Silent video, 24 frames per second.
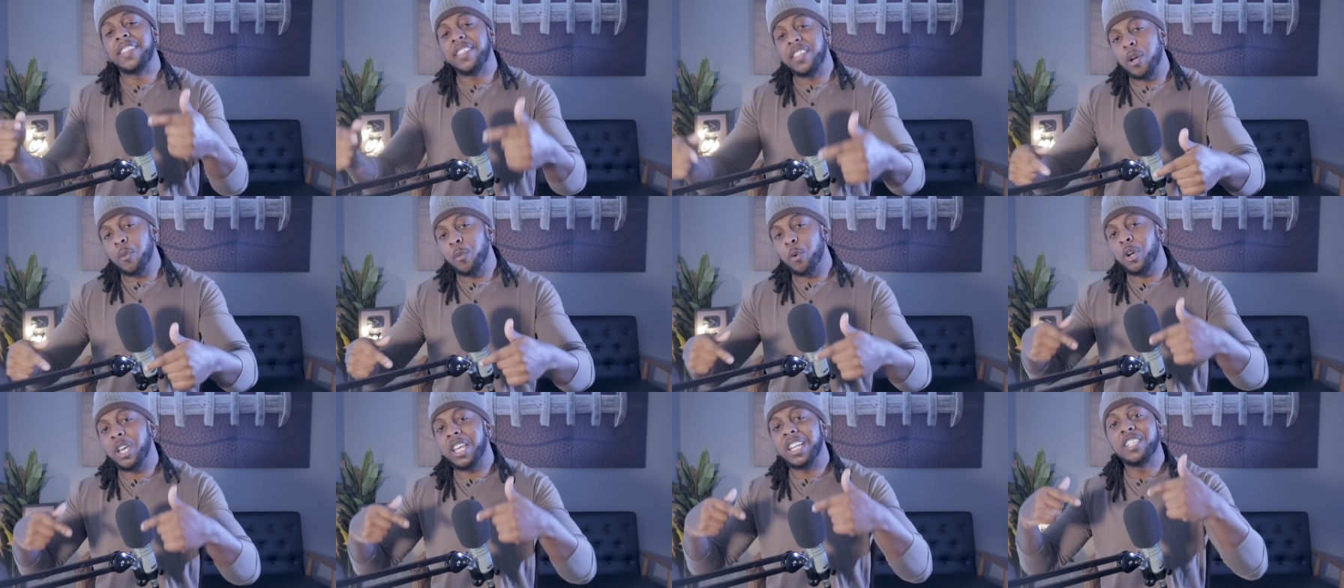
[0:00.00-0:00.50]
and
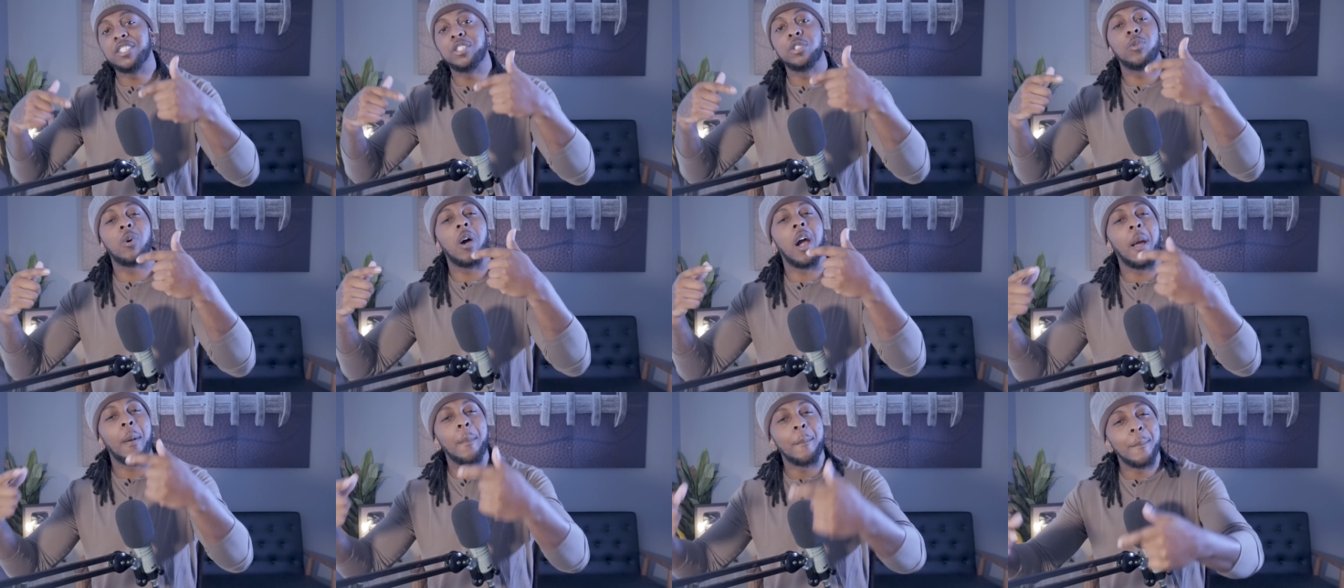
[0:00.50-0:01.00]
then we'll get
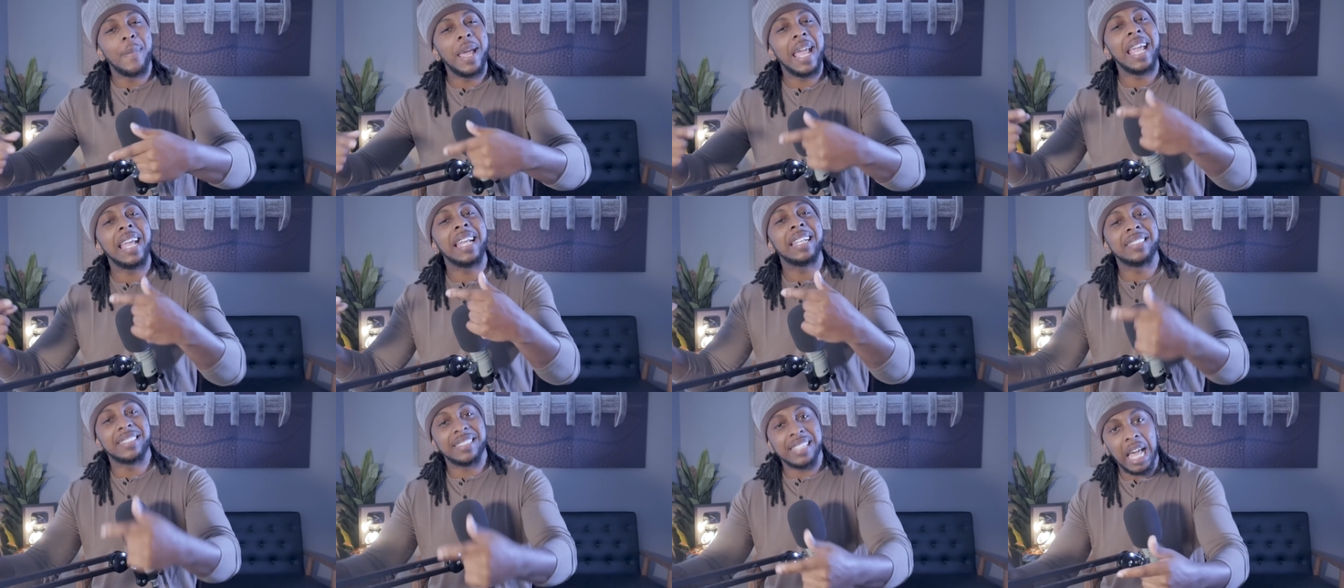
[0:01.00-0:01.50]
into our
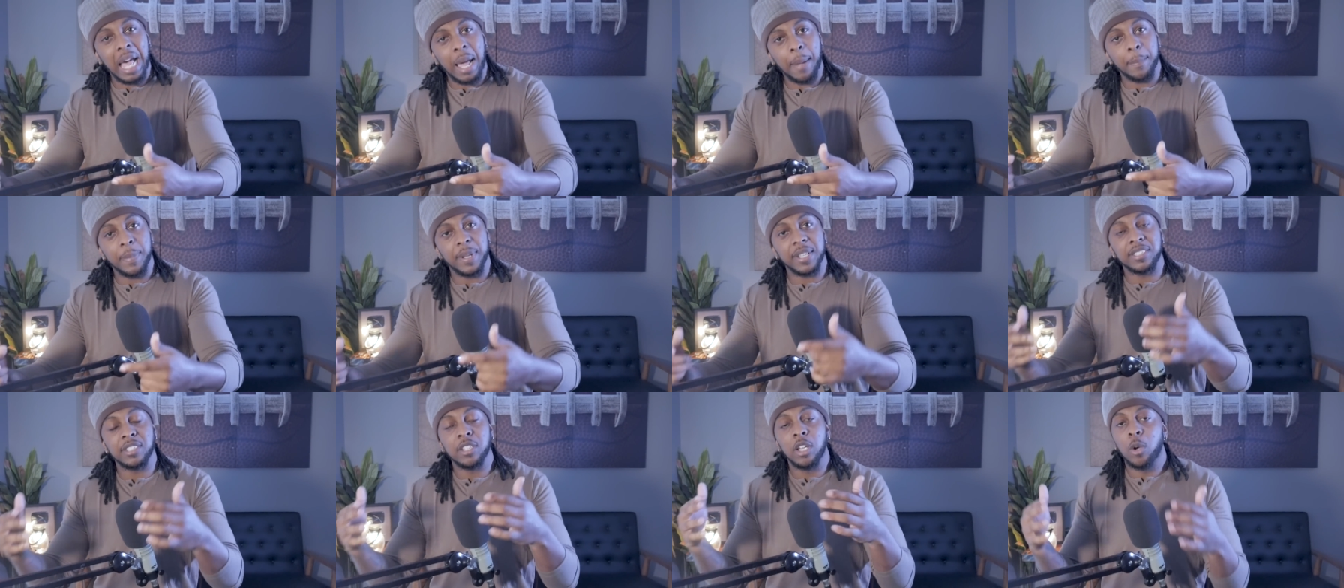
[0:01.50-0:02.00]
main
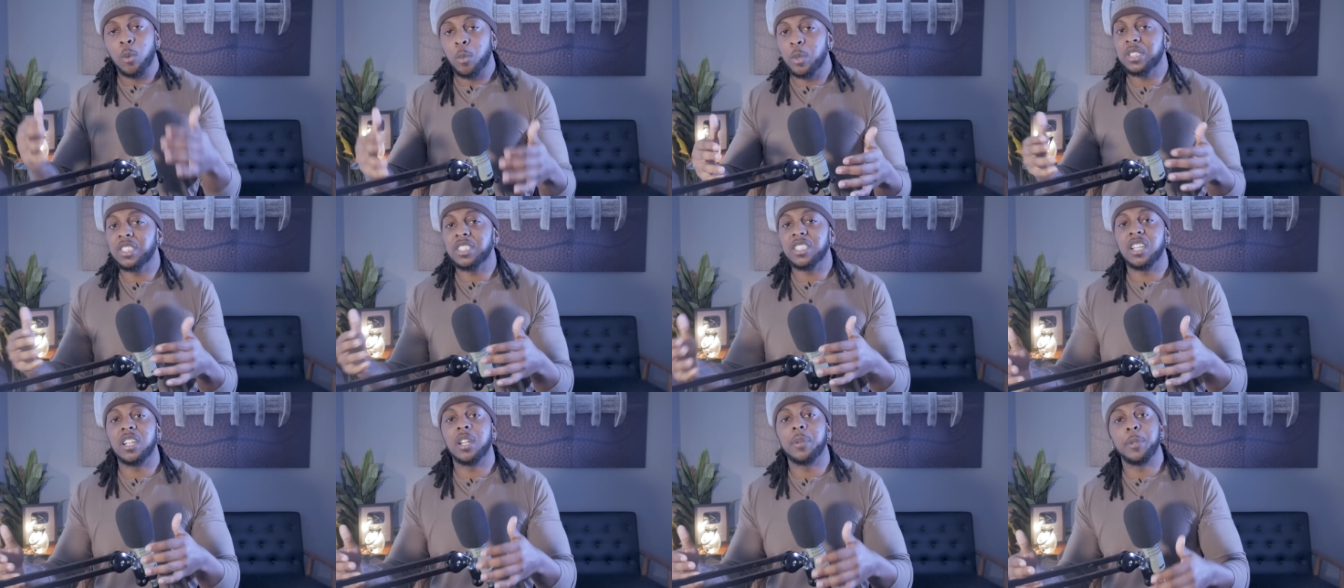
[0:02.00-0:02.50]
topics,
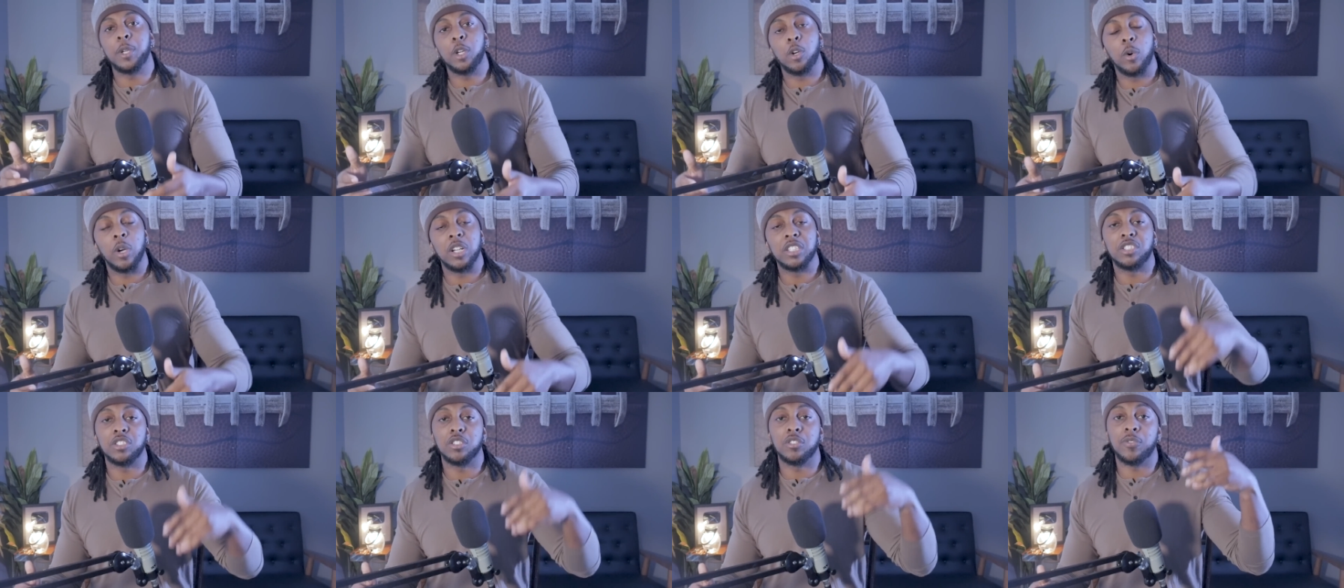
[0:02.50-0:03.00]
which is going to be
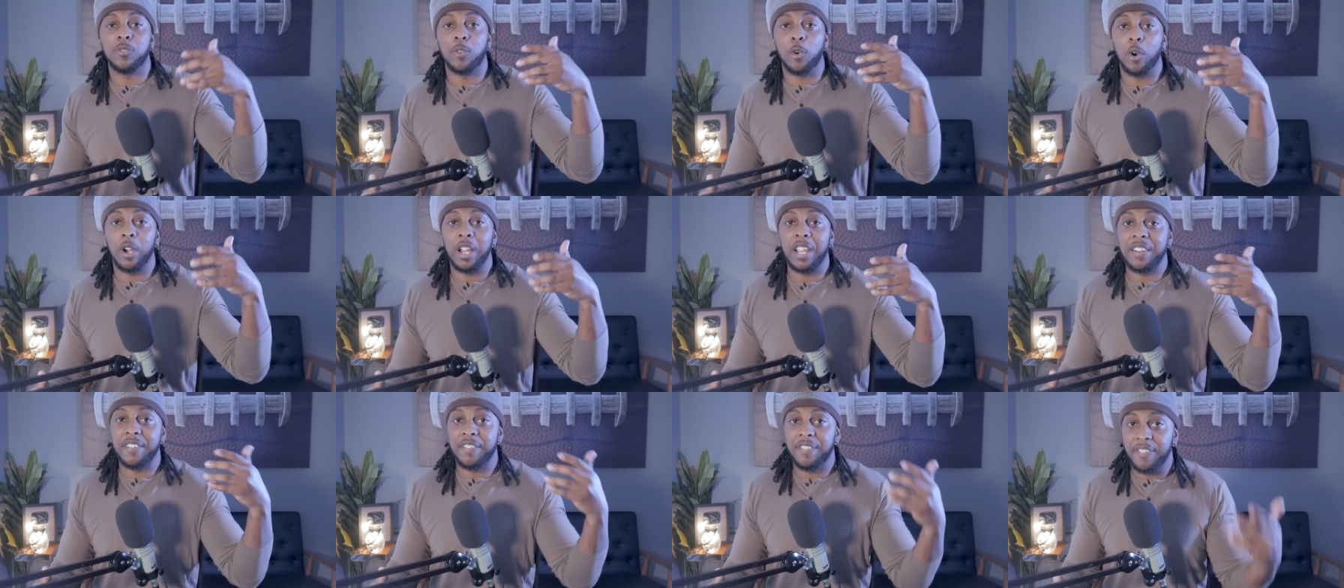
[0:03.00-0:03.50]
questions
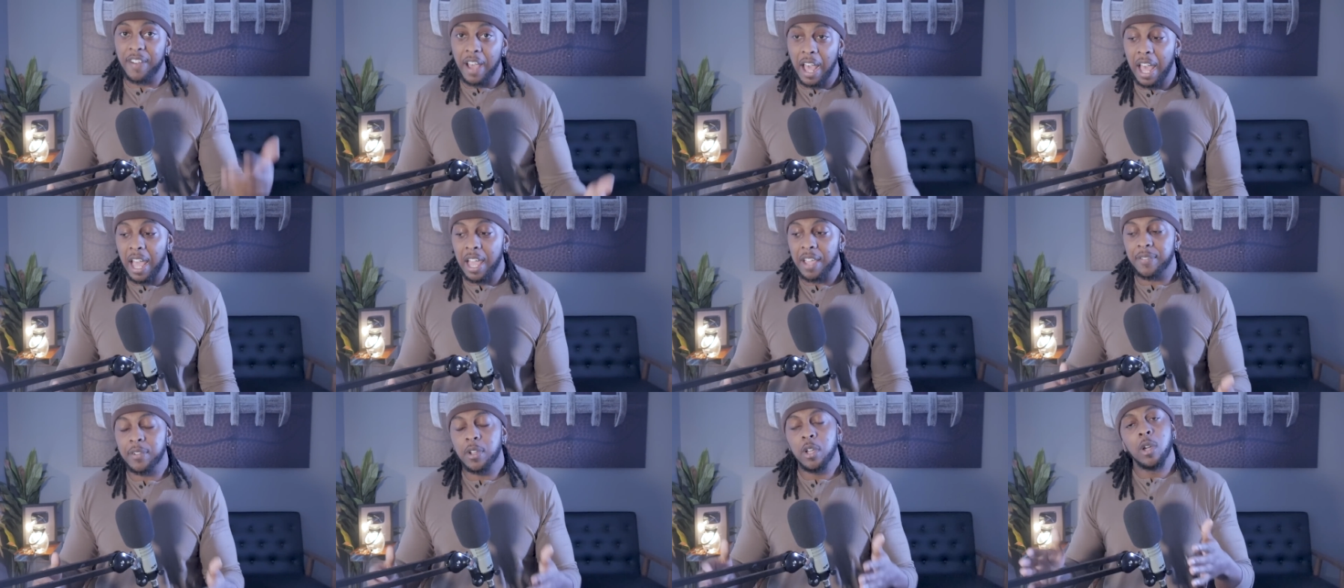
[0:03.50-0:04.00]
four and
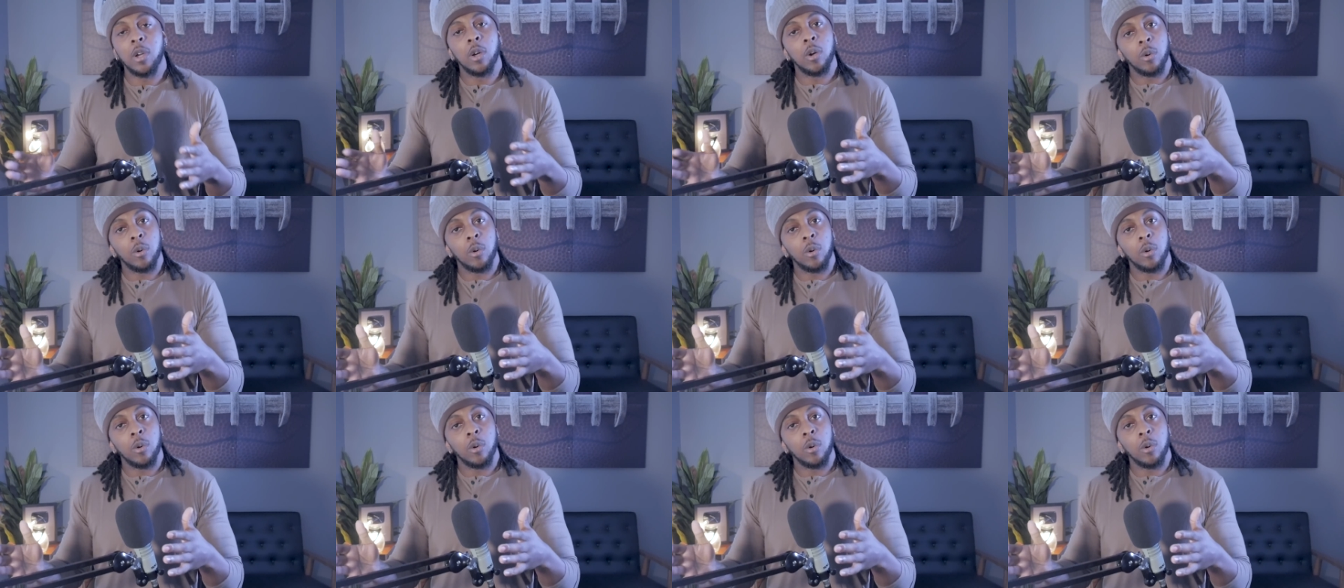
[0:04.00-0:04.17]
five,